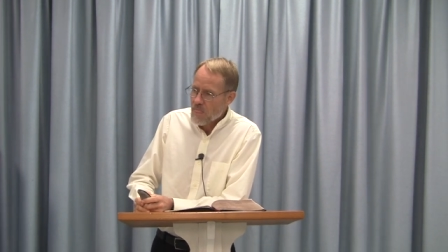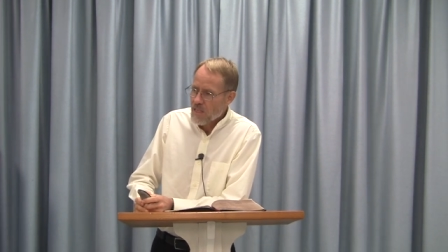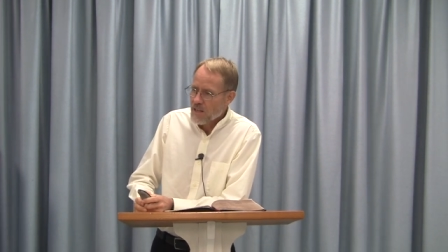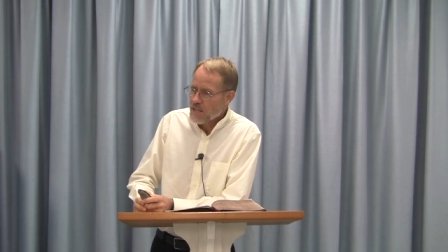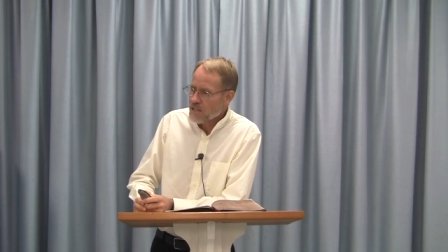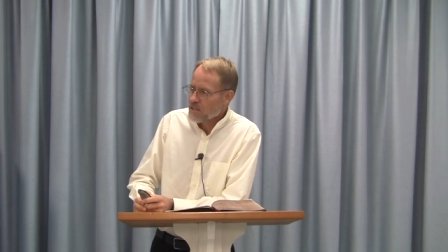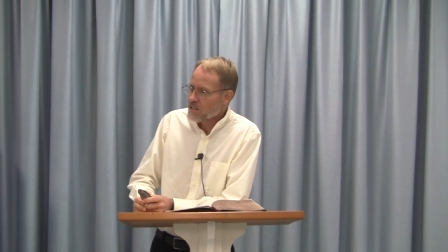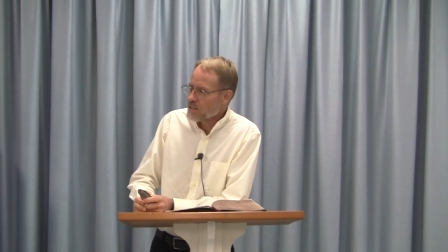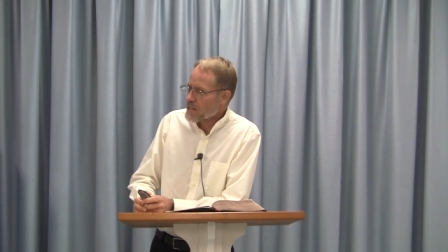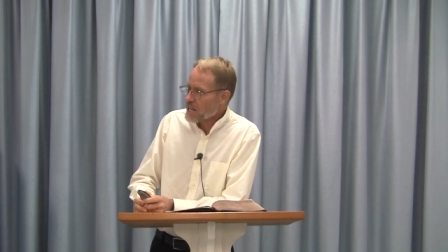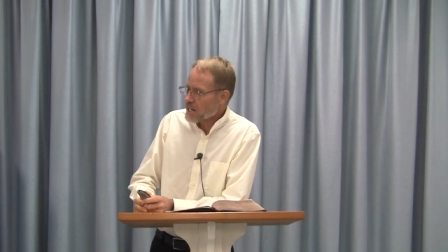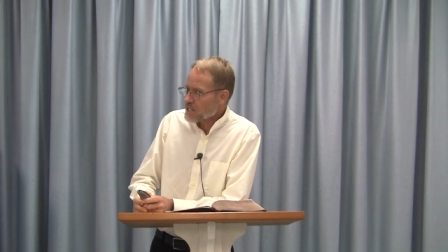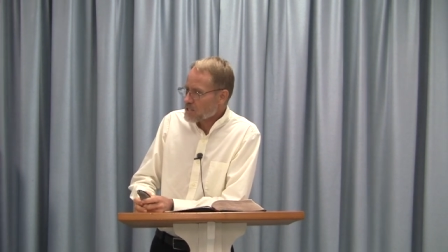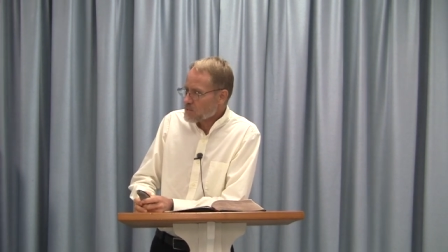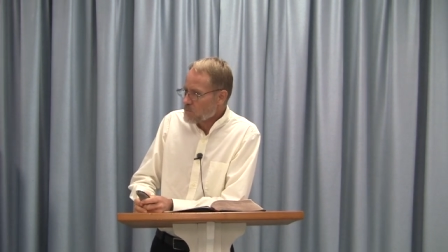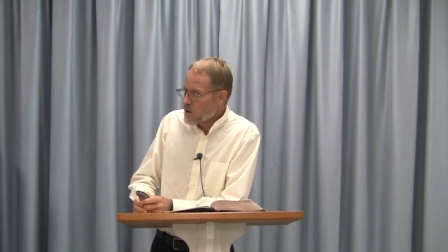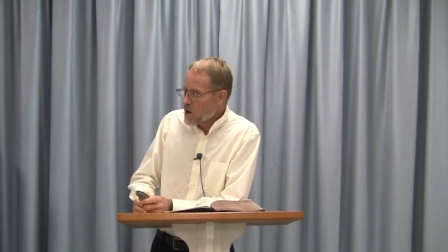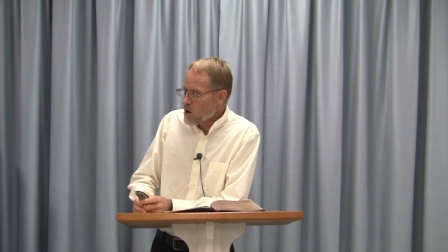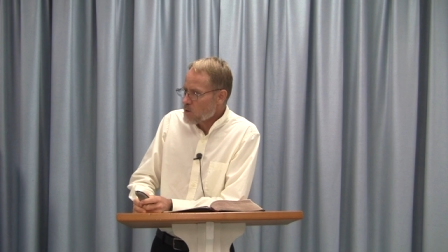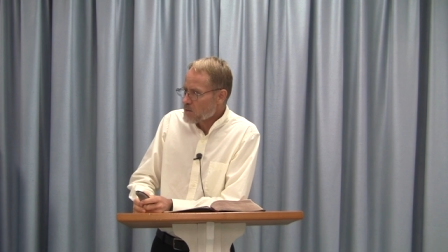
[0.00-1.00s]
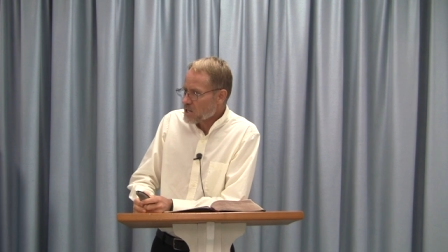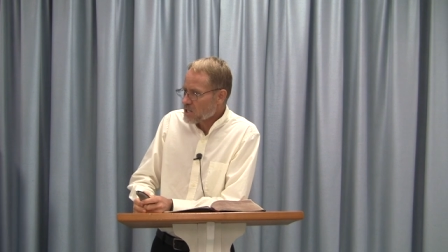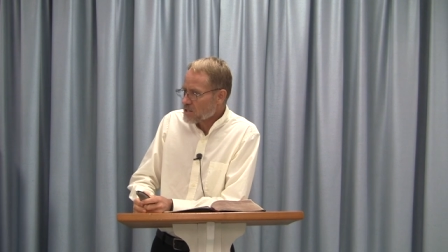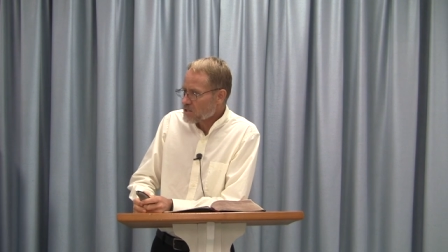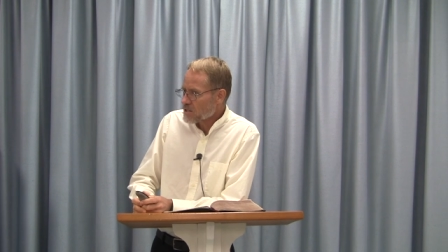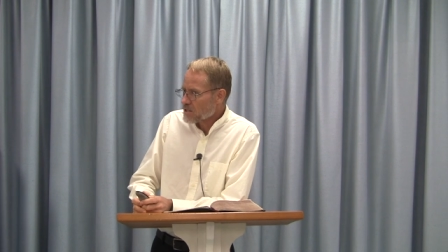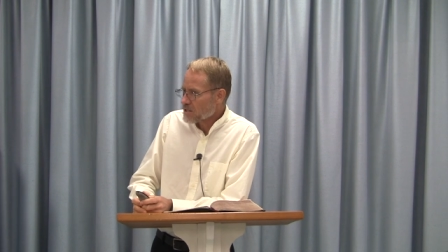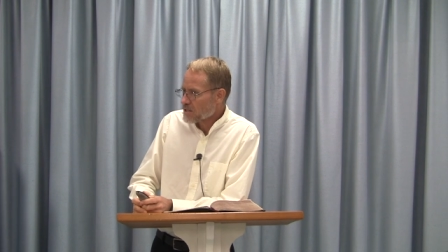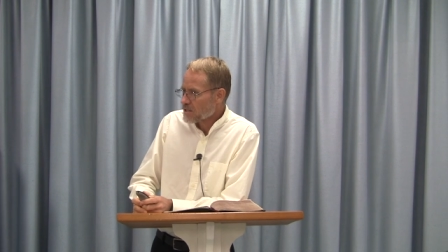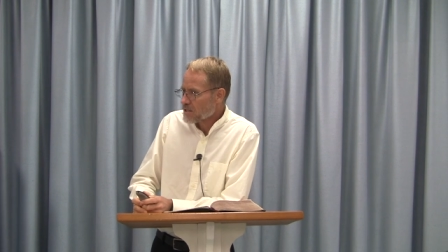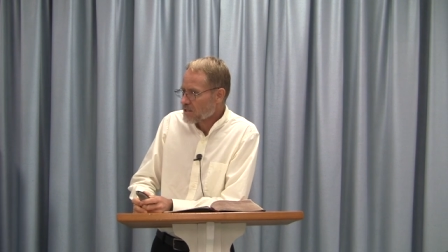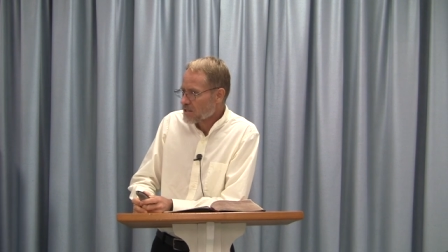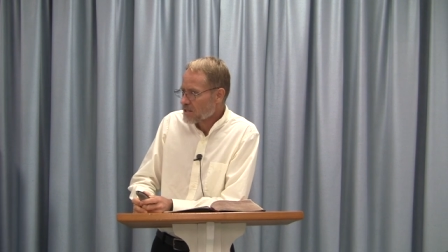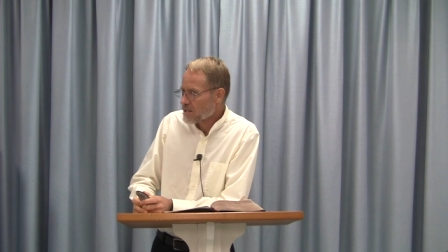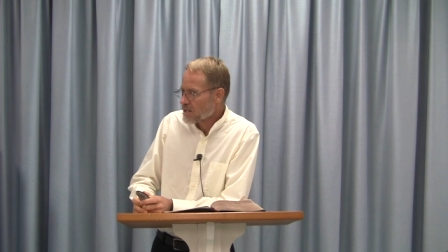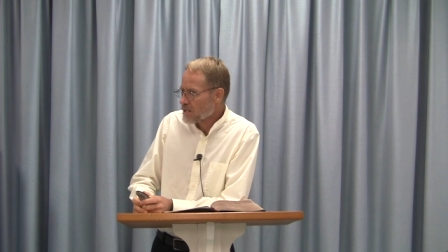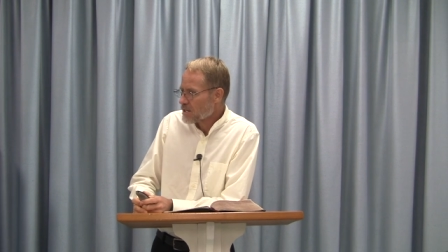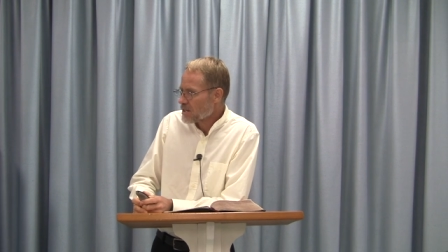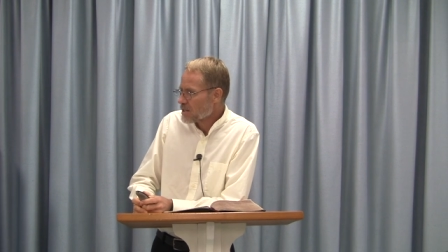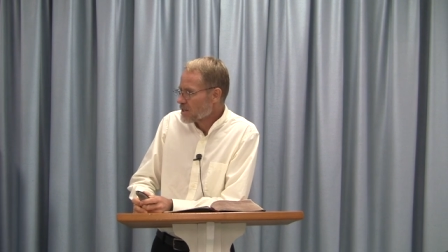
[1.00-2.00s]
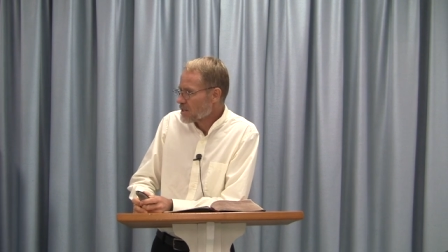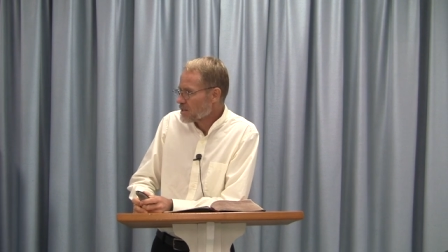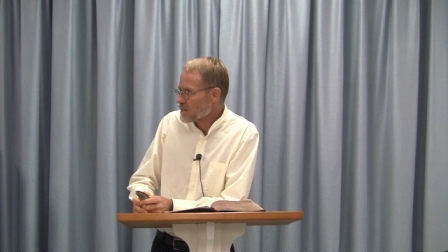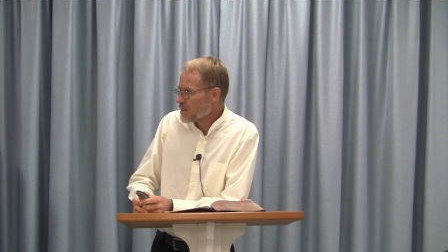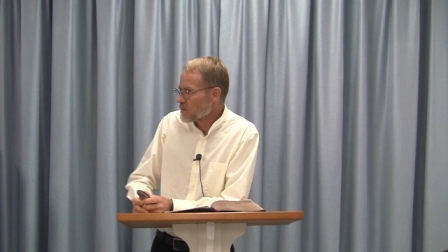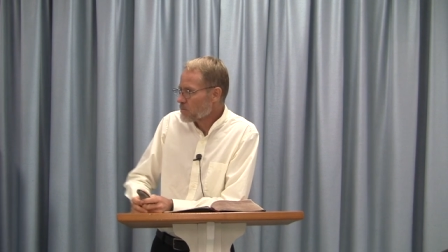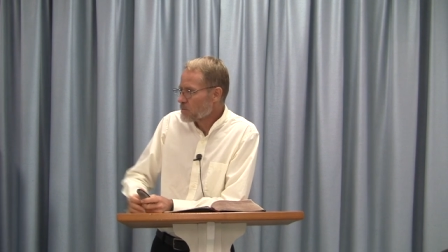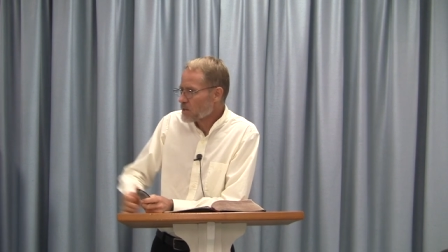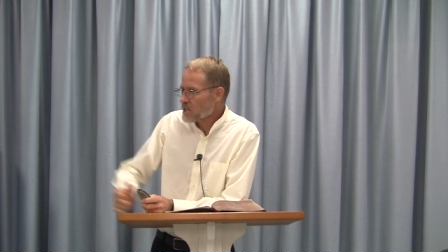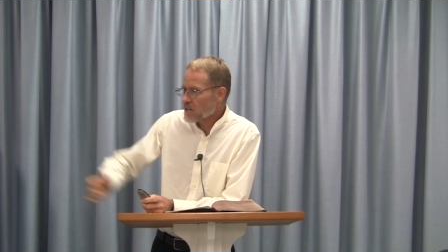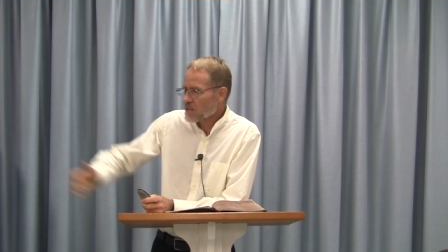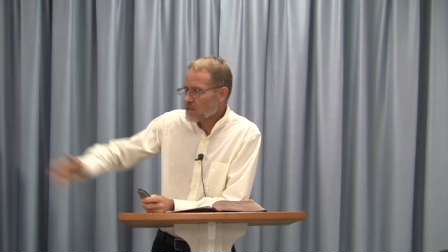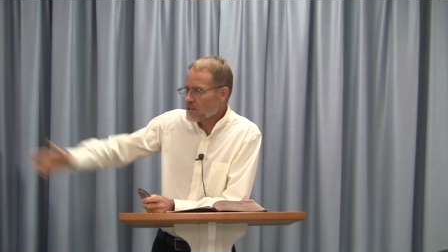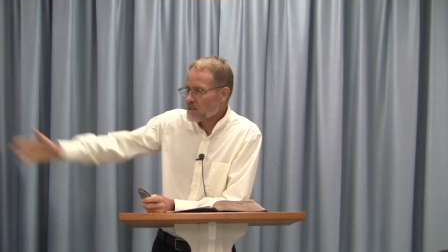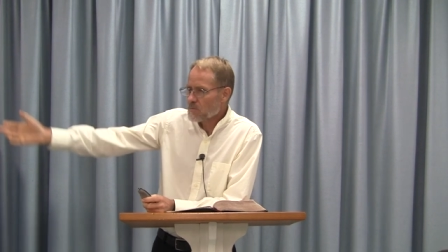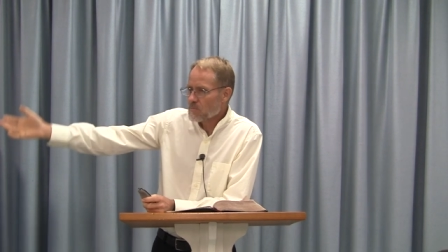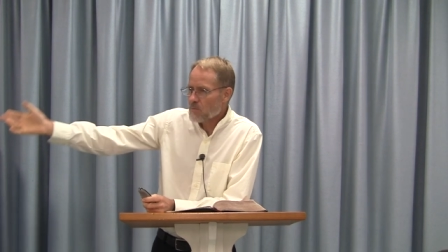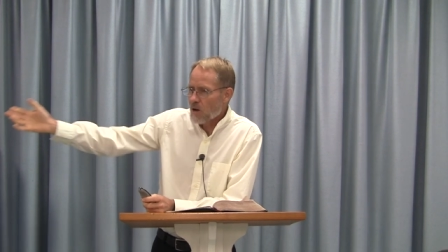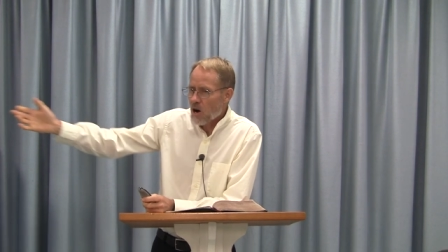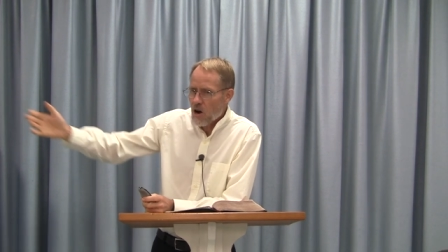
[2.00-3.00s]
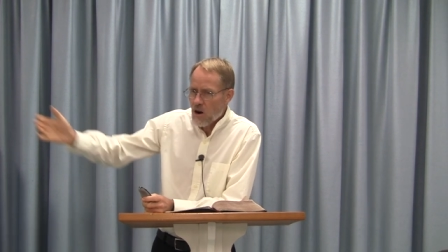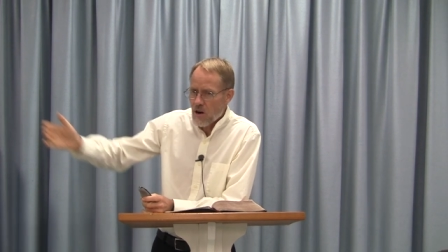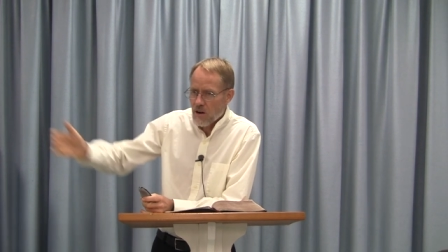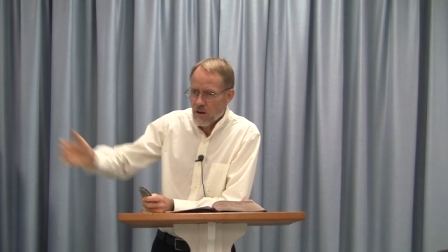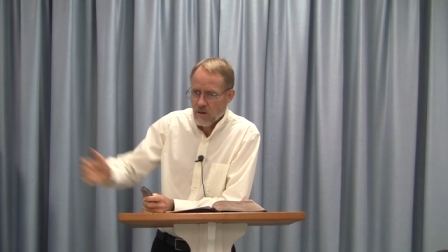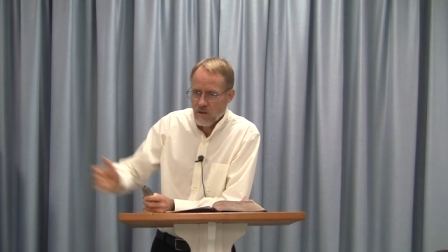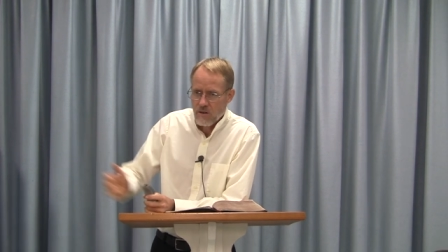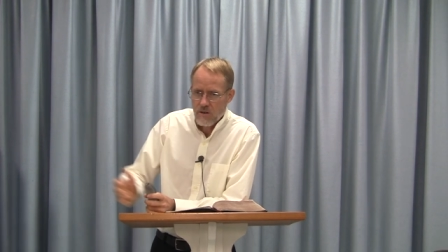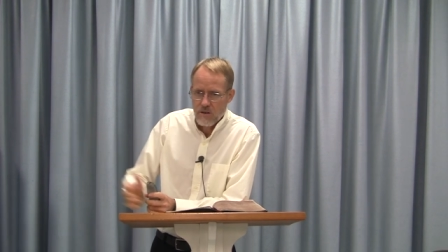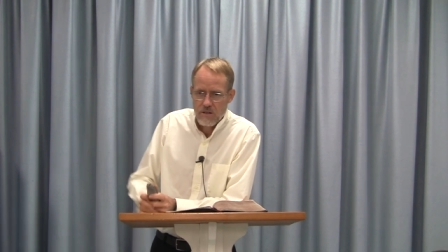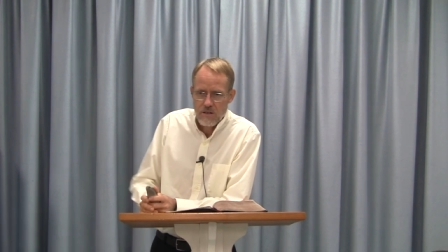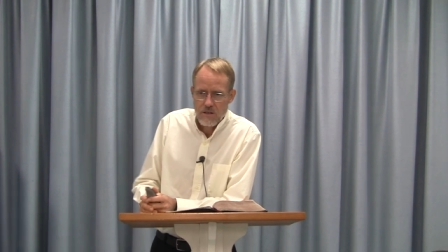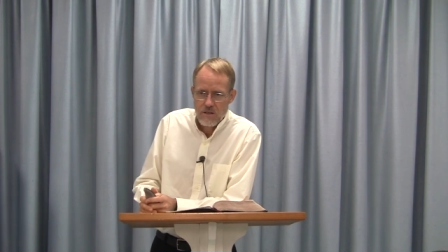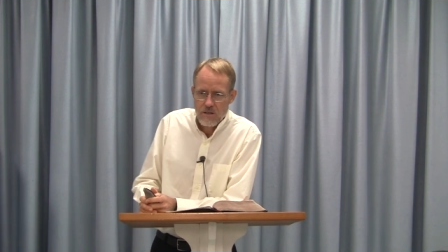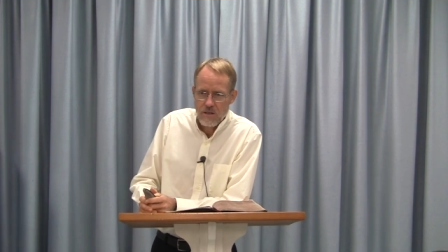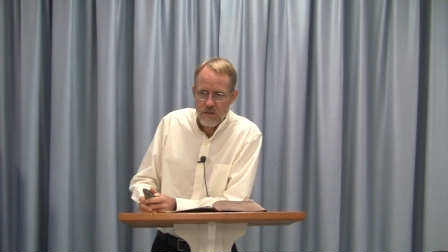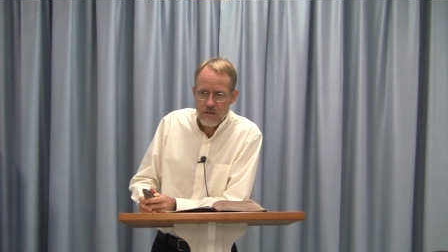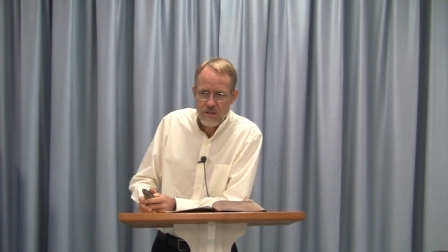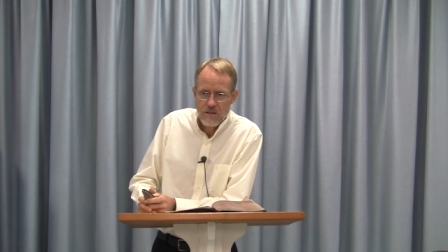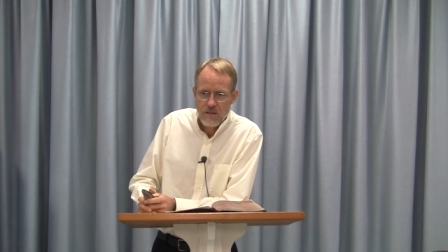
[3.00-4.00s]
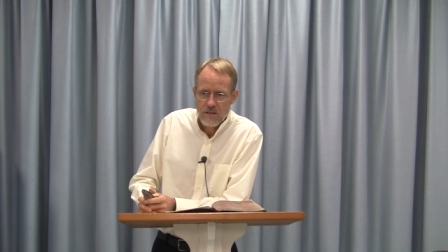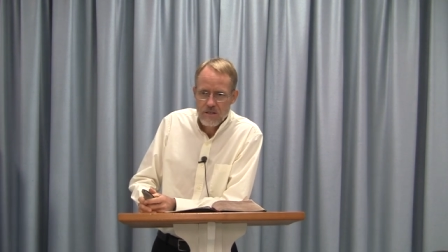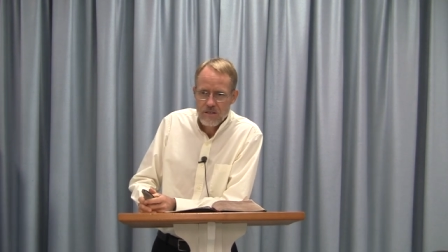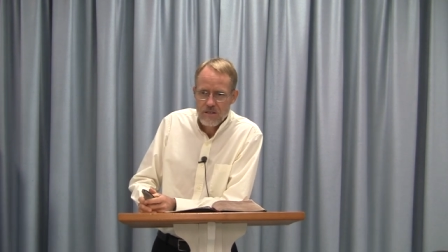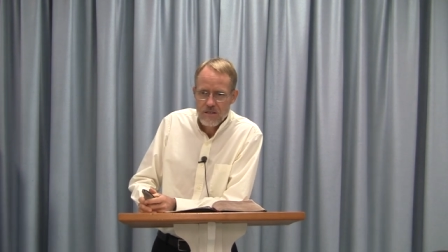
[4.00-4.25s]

in the next moment, they'll be at the bar or, or